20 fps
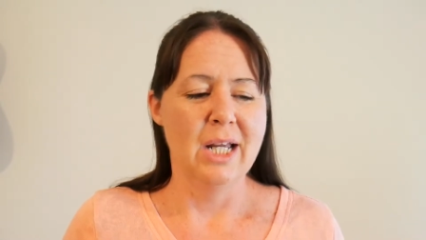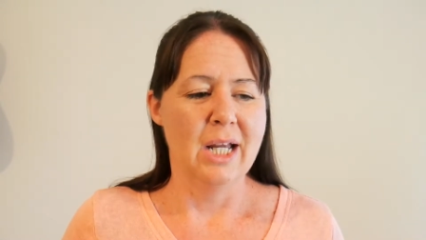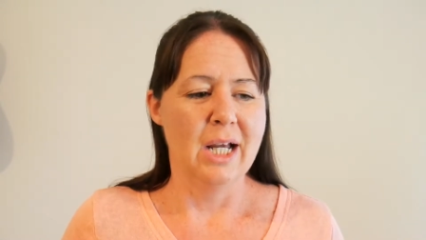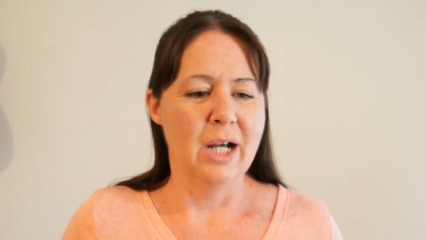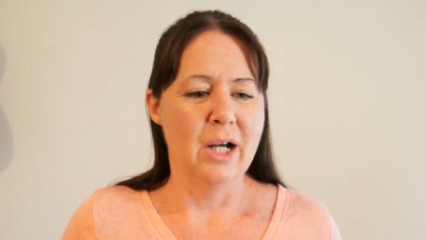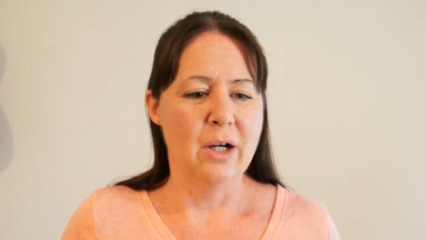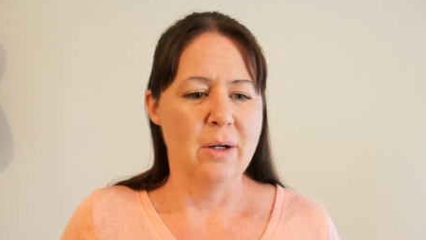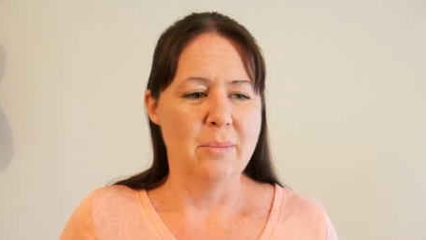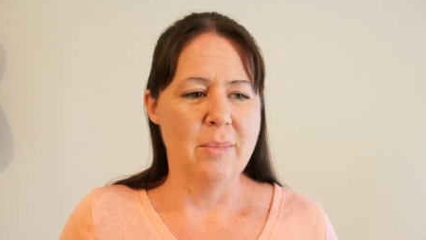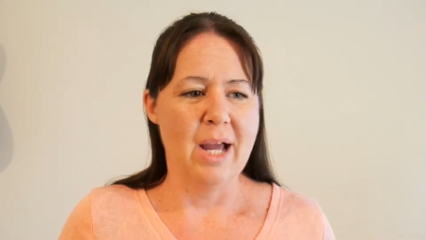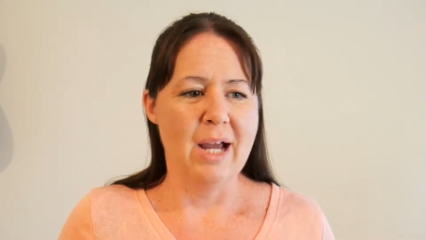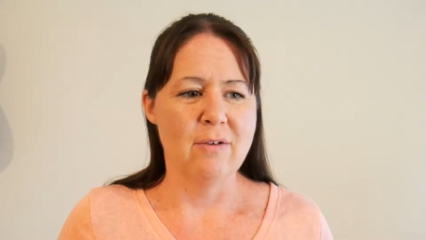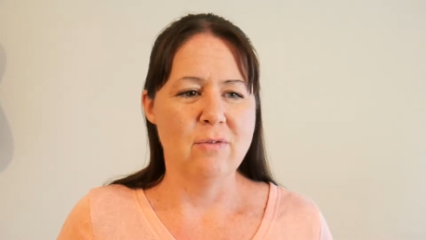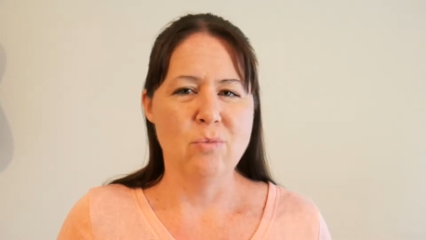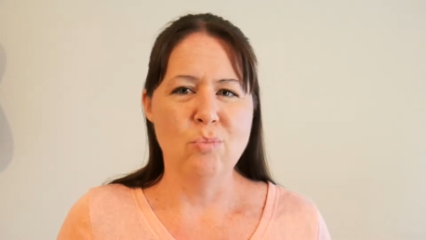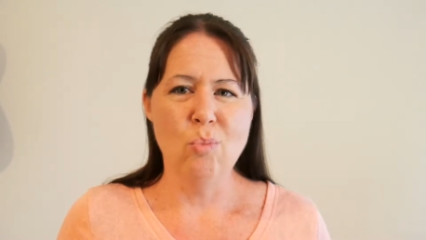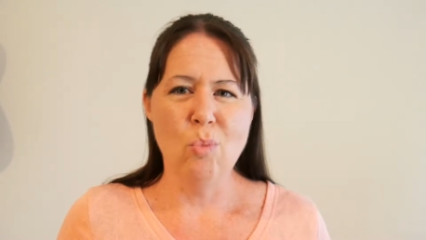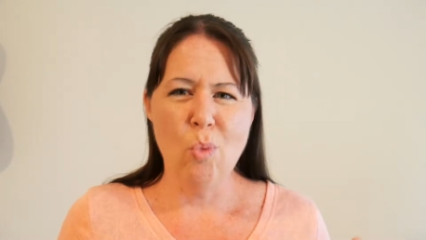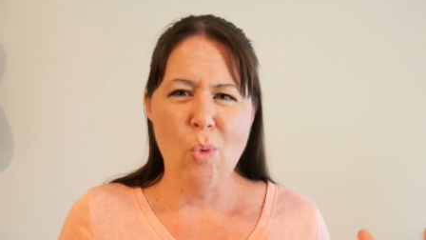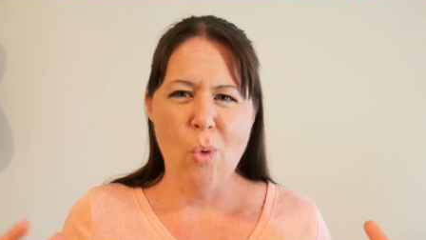um,
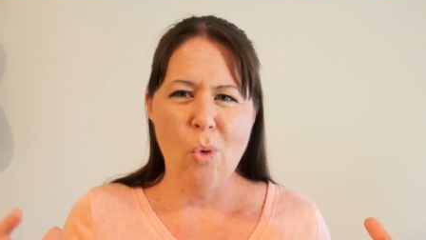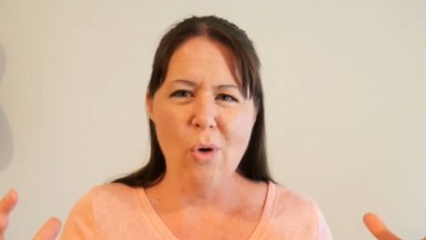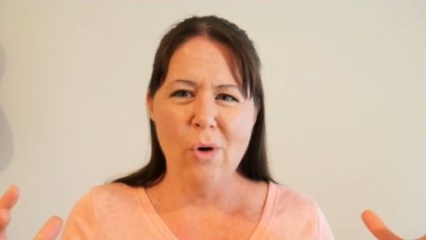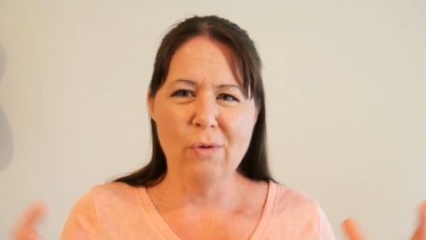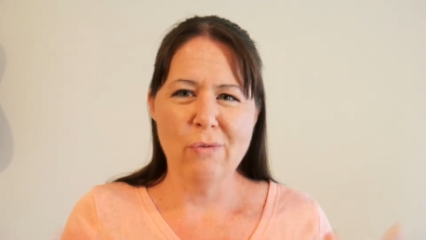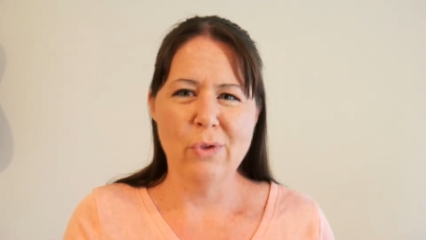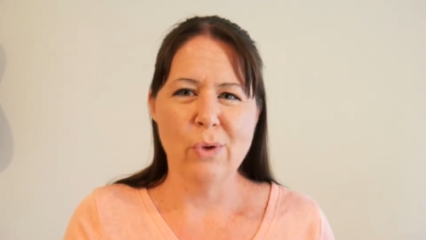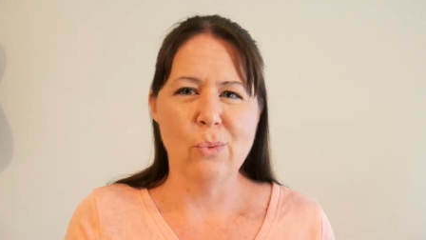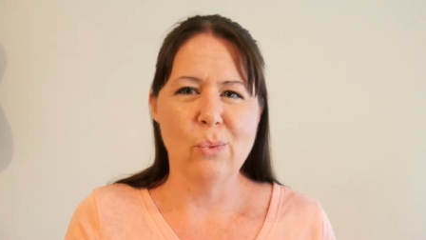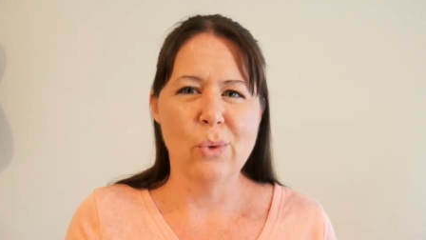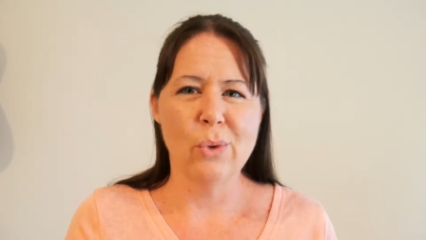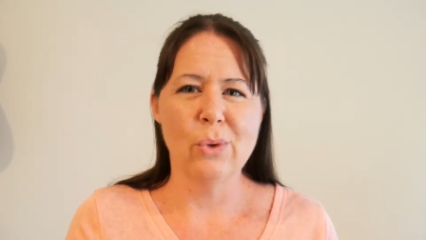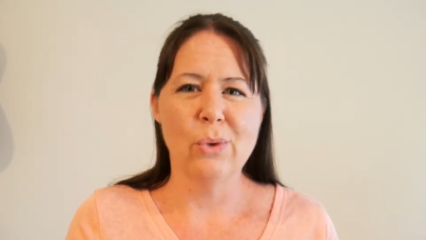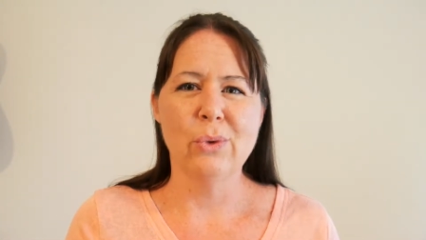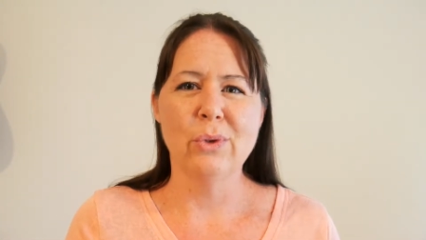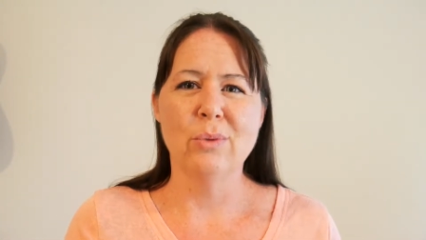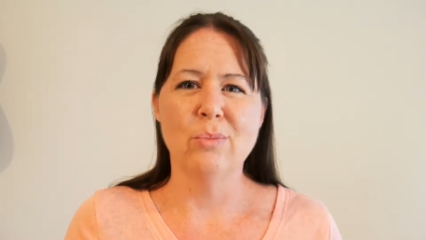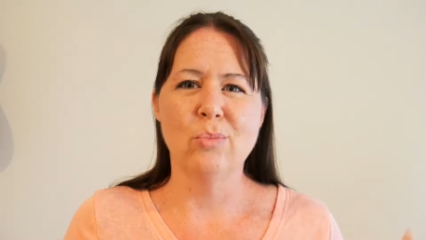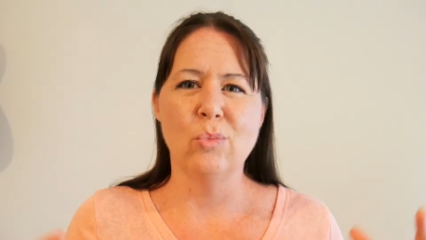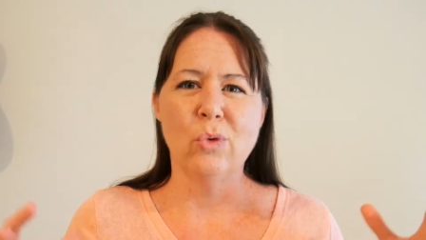have more of the
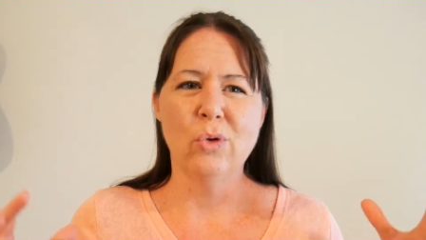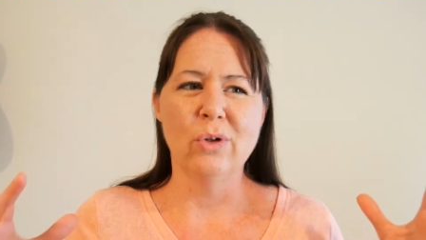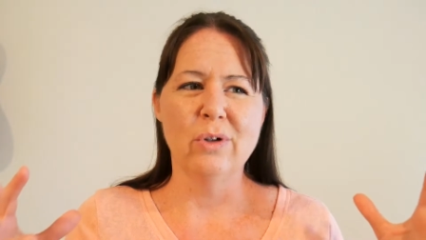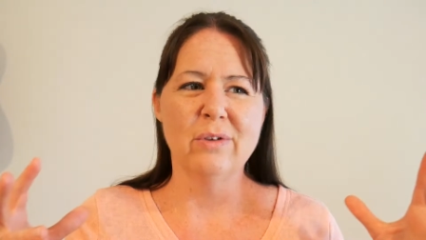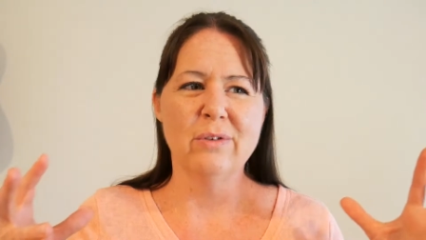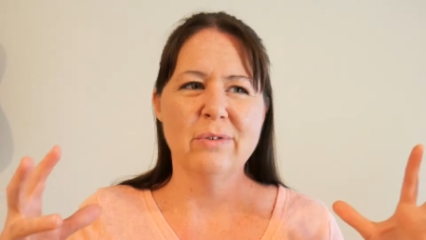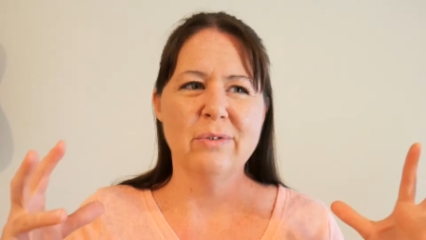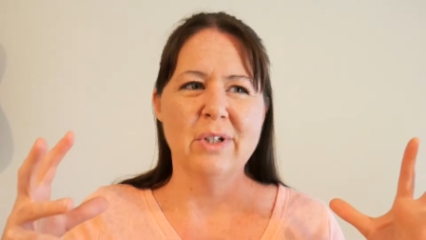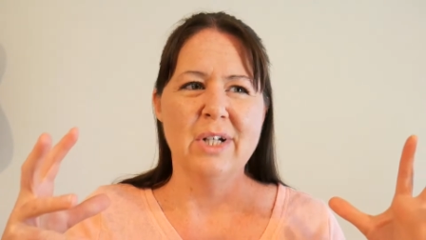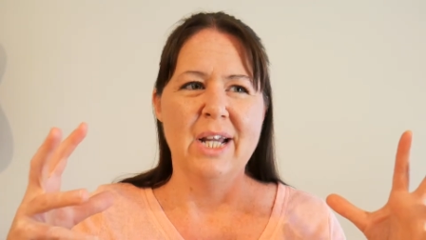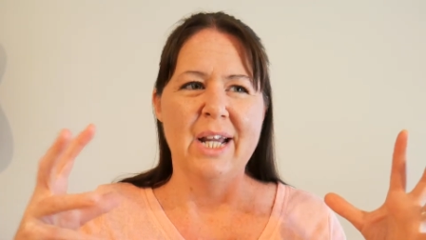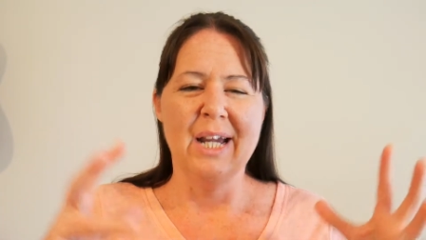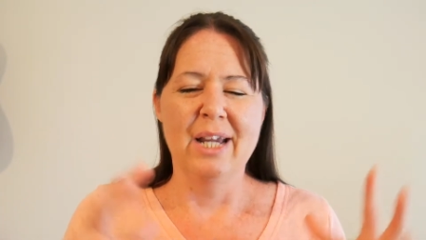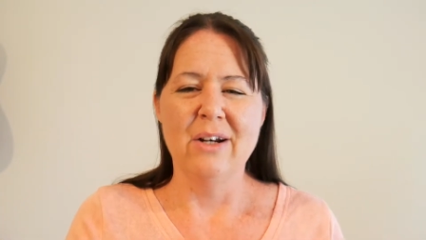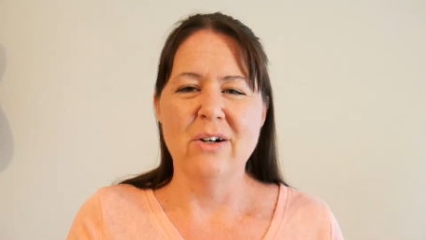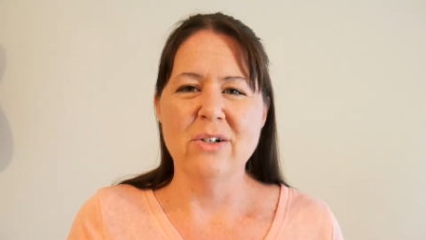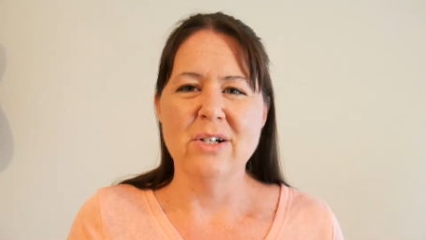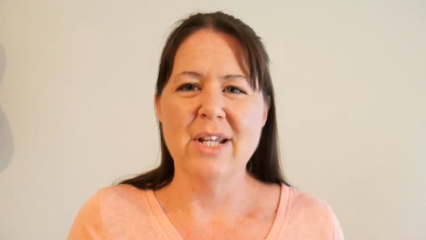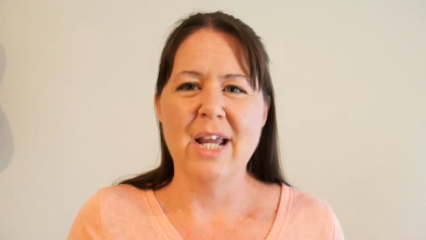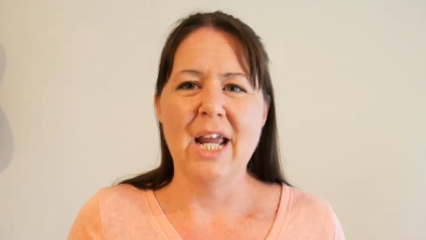world and more of
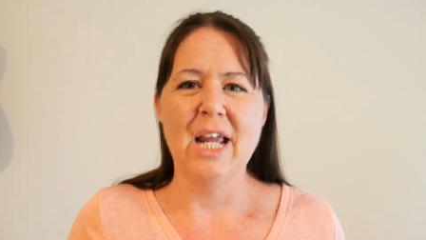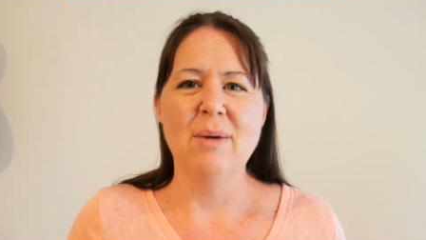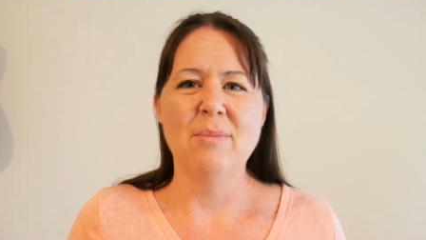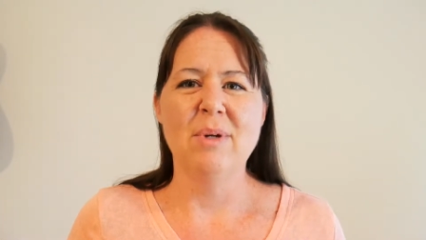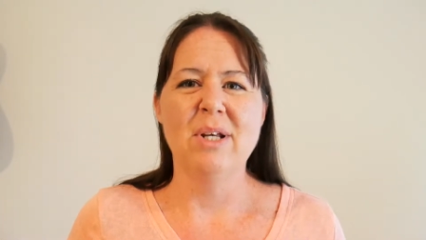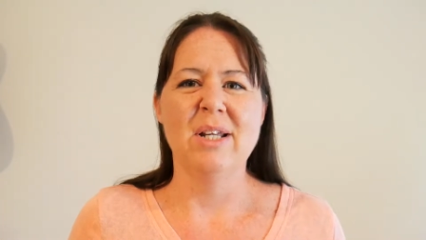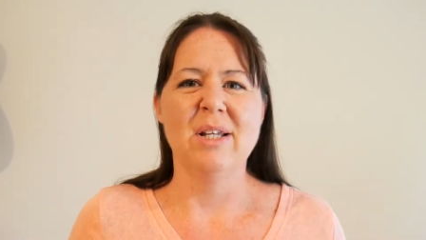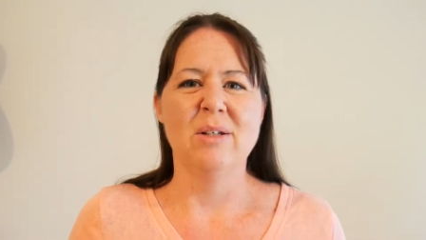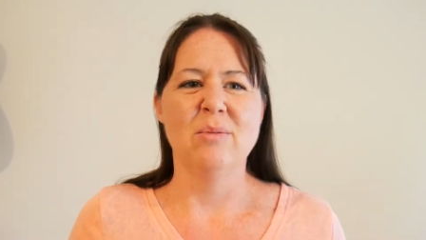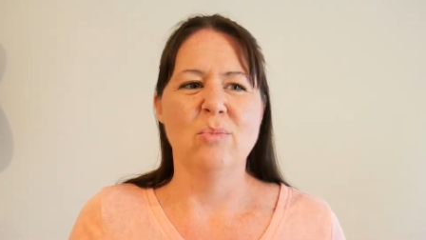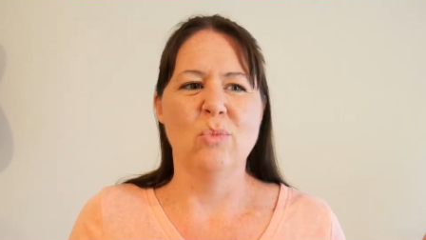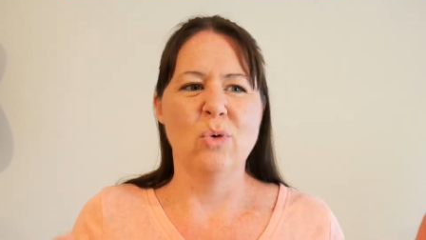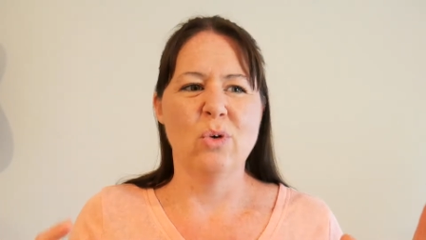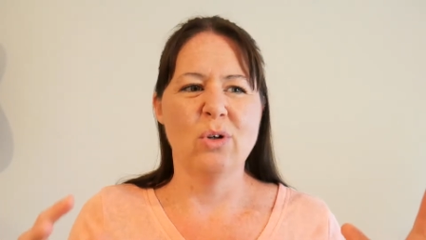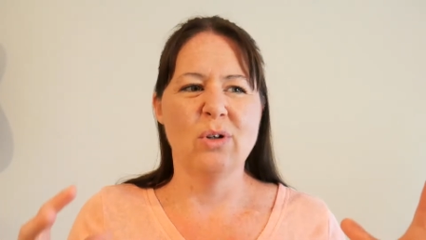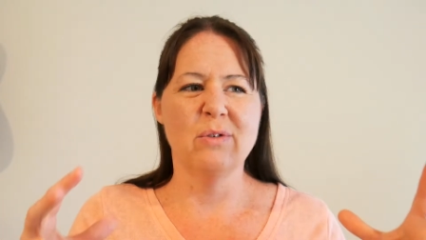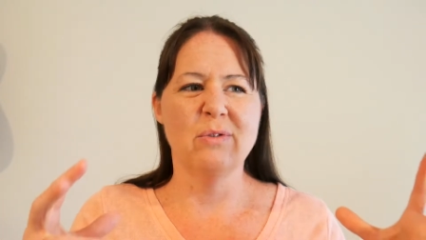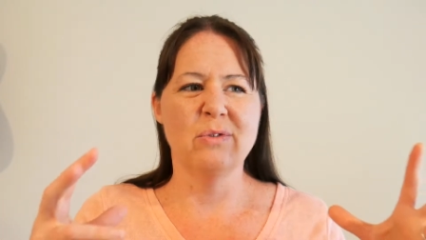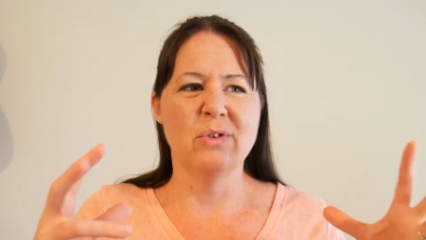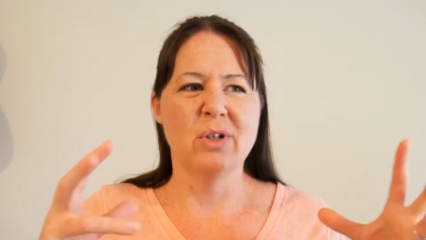entertainment and
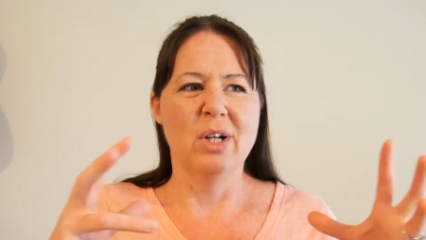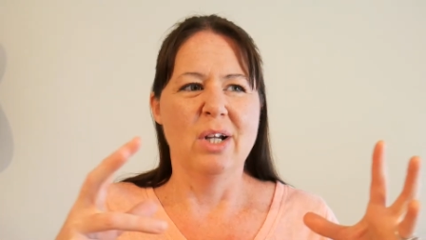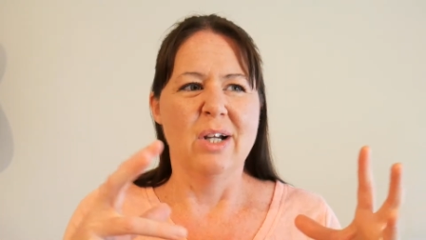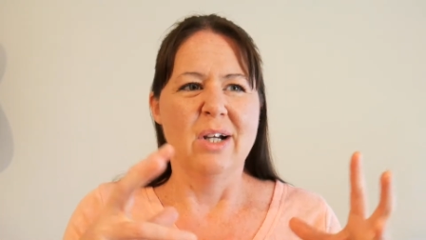more of